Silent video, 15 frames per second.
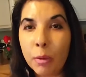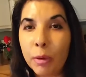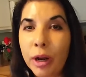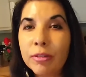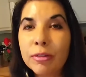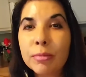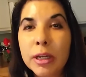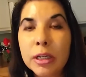
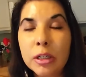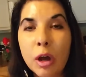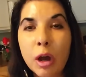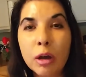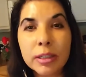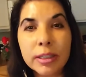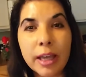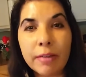Whenever my
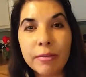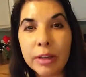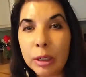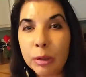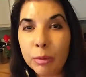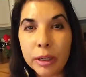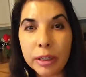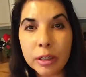dogs have
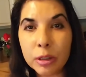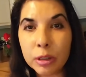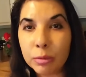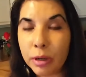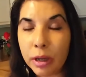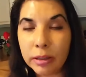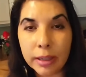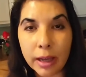any redness
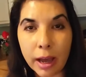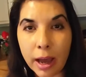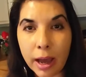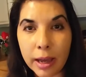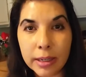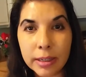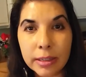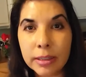around the
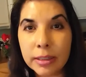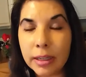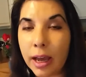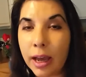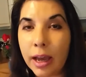eyes